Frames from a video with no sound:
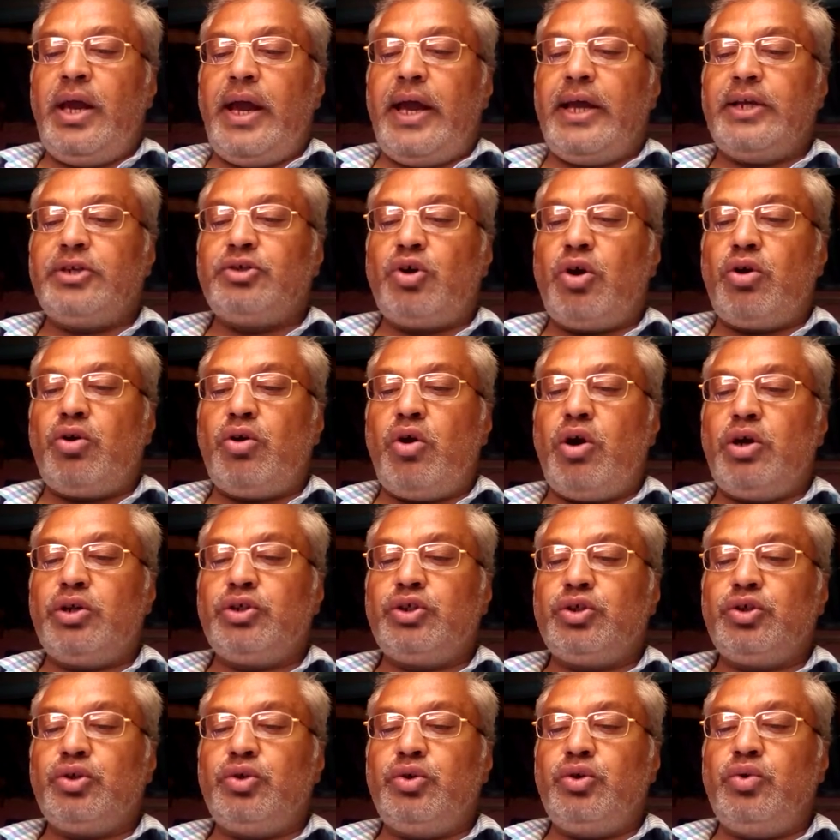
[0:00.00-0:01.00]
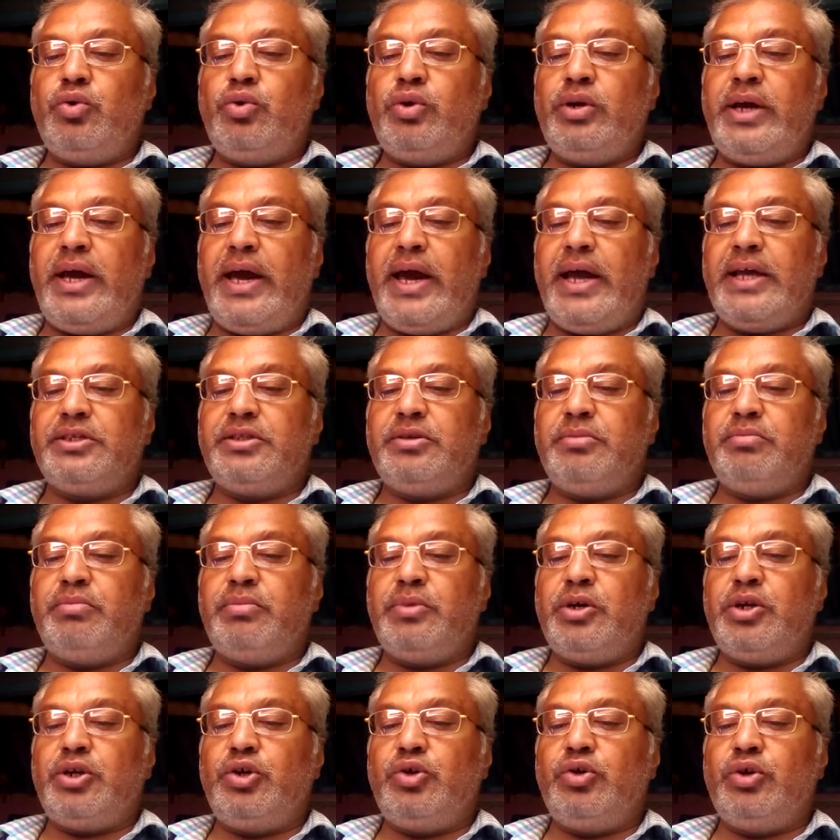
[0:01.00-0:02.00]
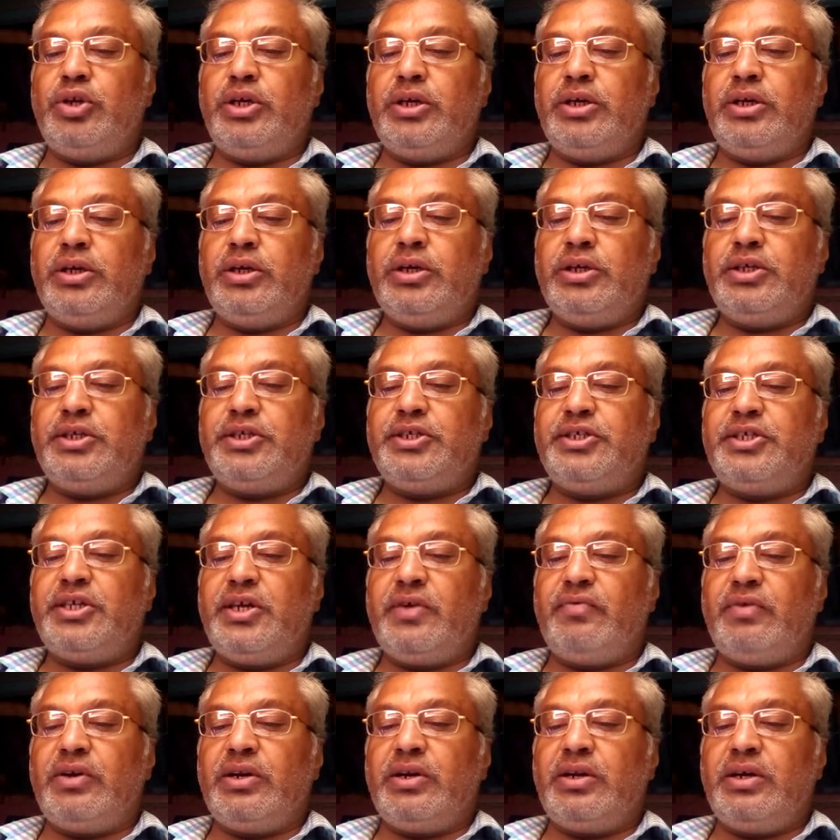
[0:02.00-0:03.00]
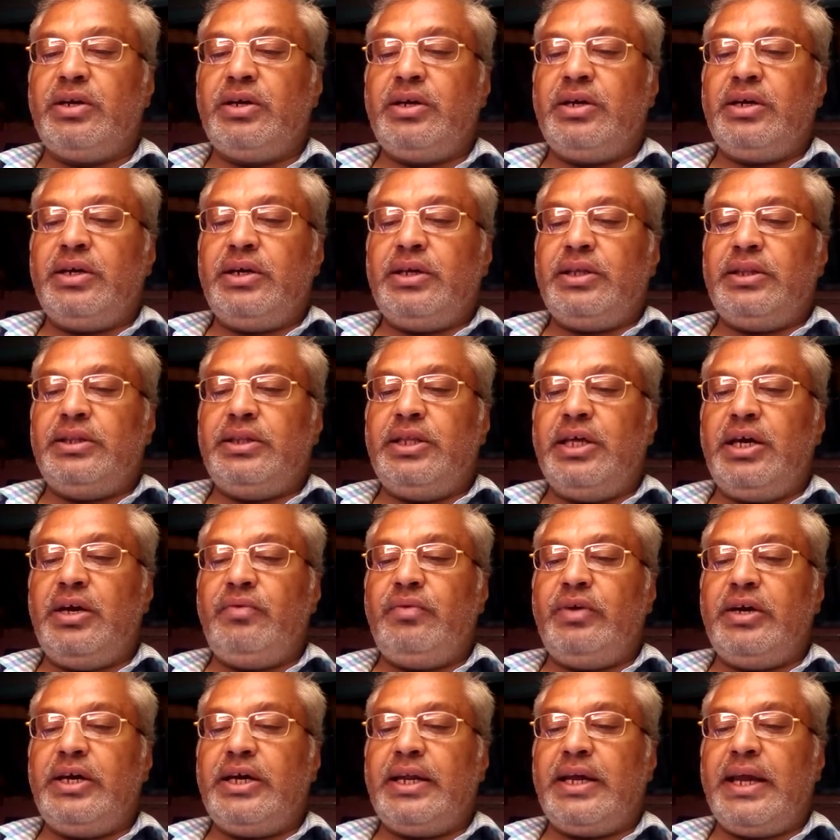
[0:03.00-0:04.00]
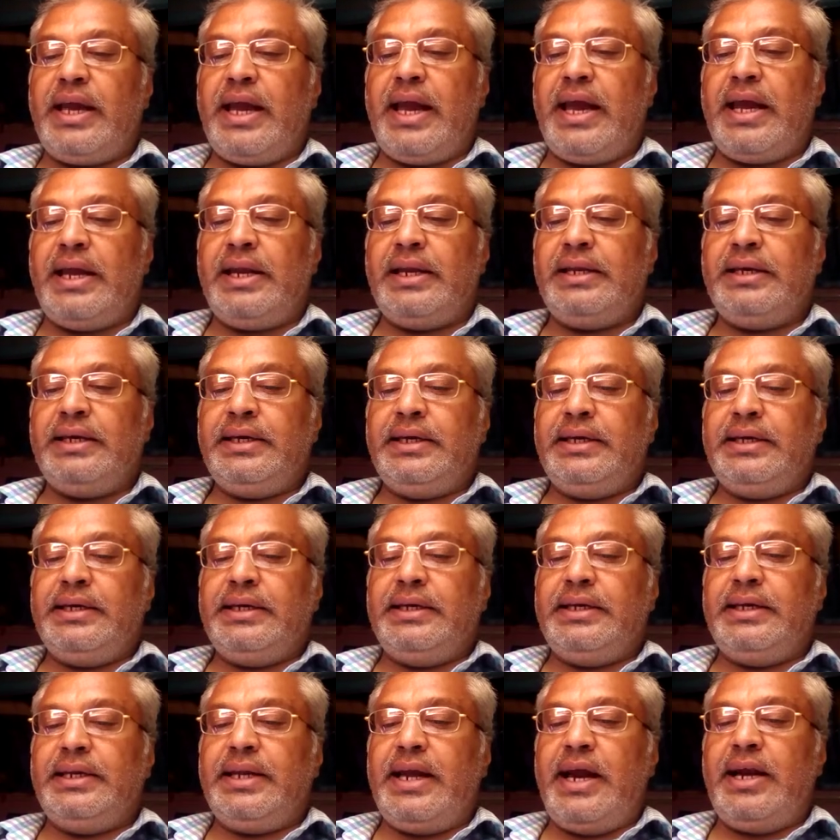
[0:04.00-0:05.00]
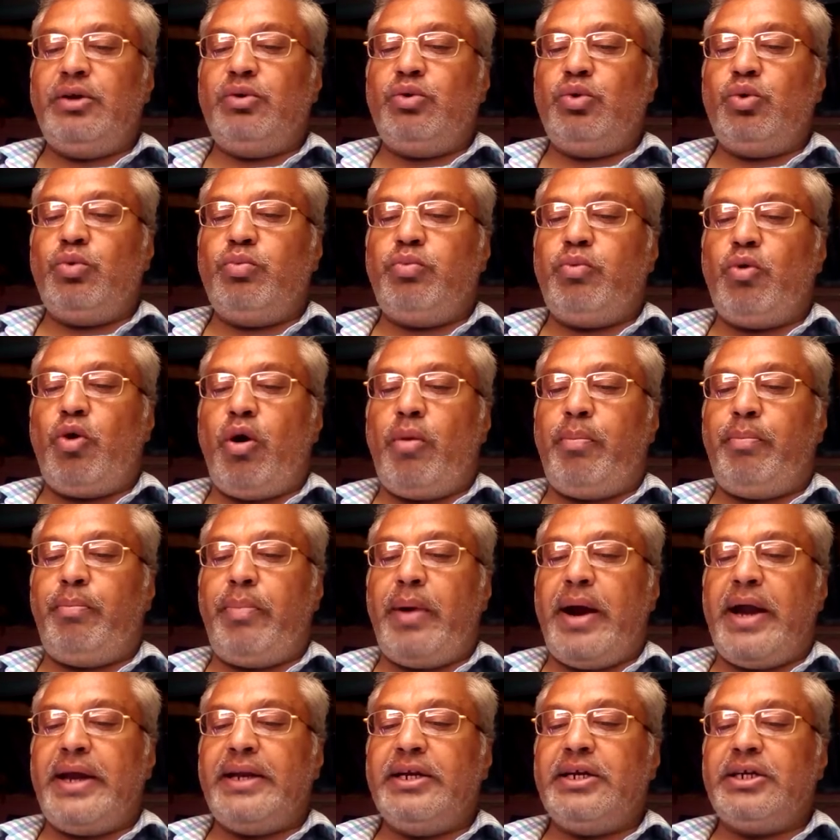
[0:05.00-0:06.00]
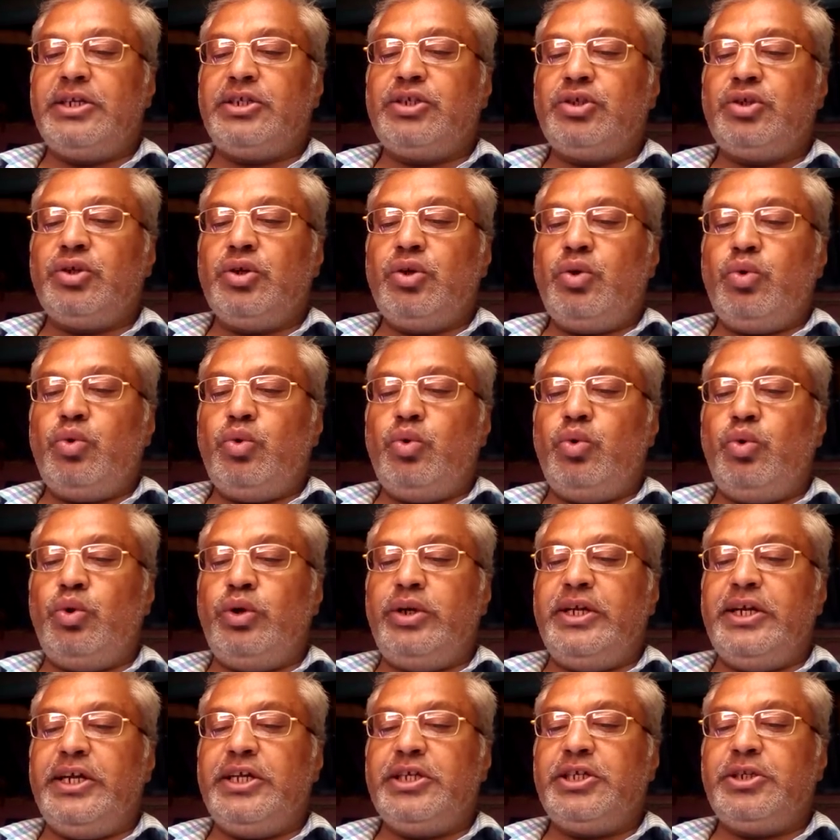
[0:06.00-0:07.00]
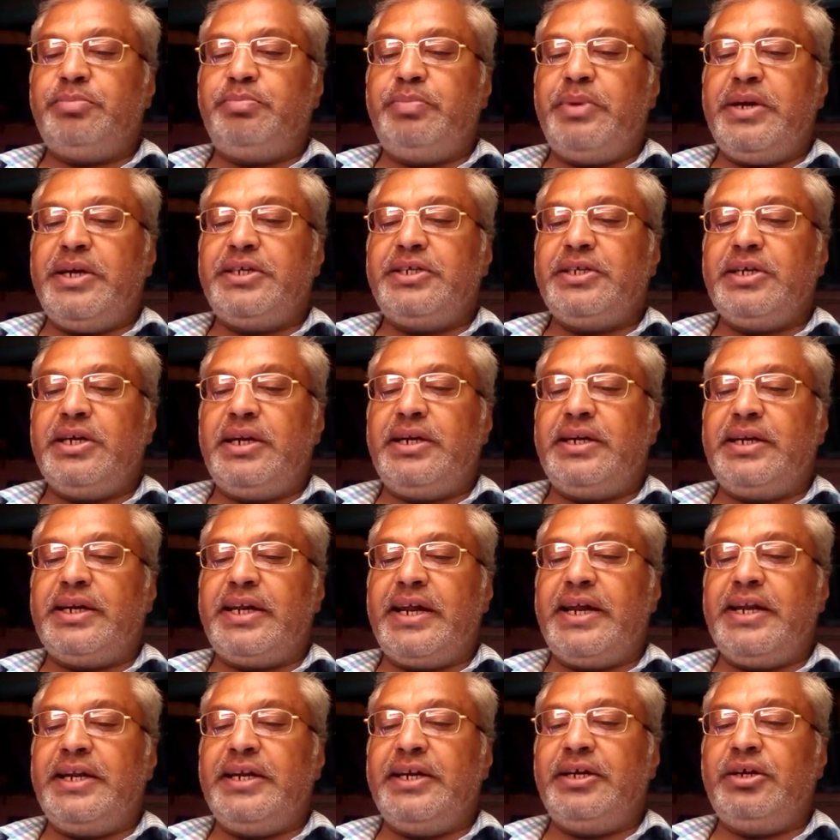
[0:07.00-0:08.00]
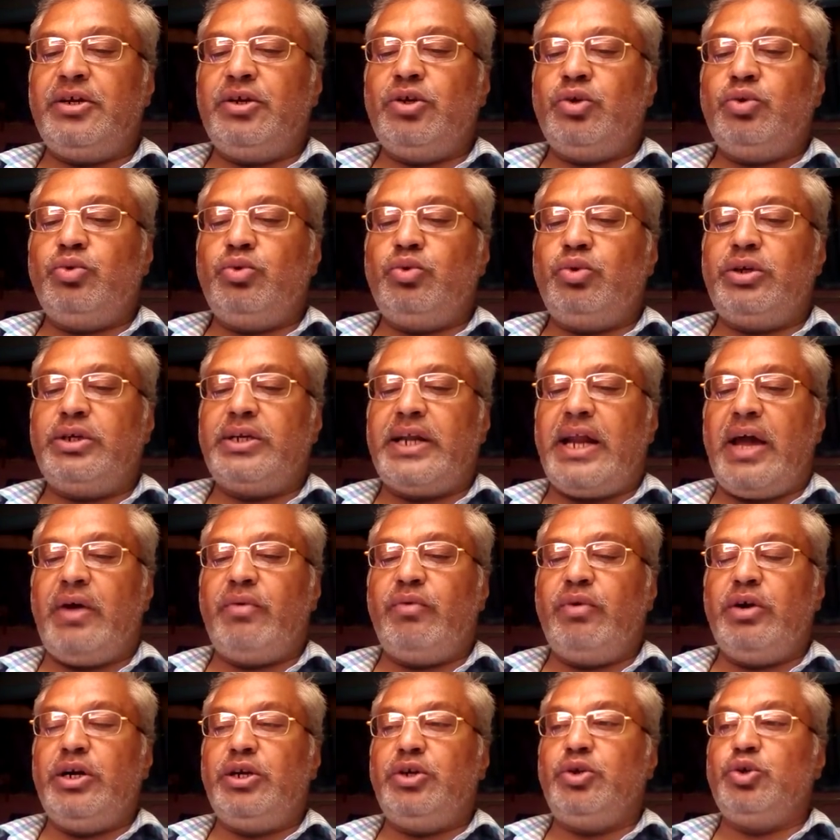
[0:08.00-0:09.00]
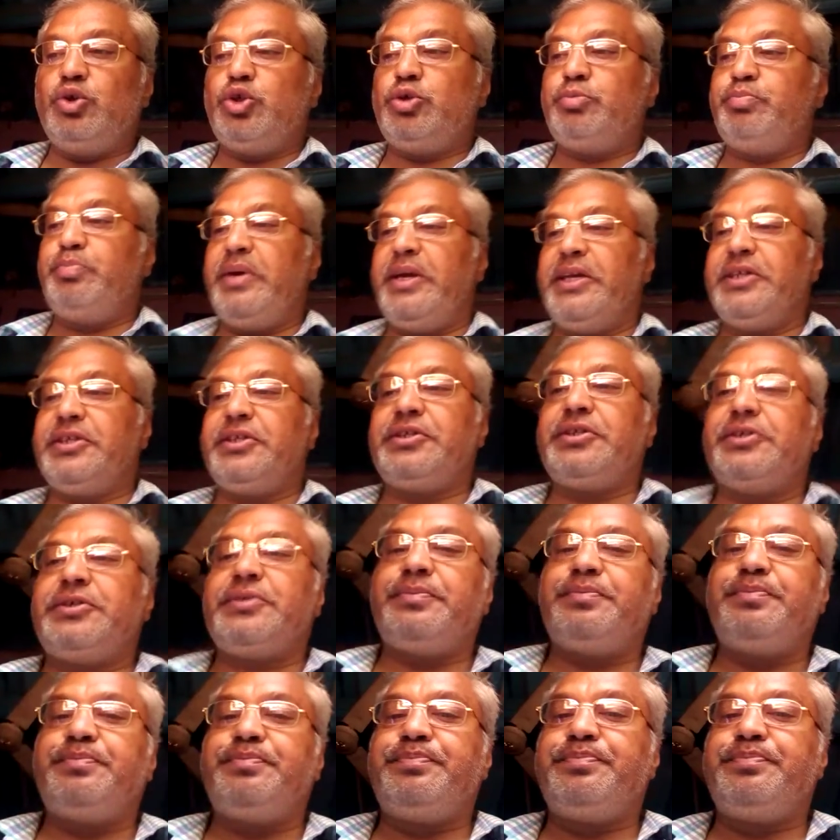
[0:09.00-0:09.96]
astronauts known as the Mercury 7. They were an elite group of pilots who did special training to travel to space.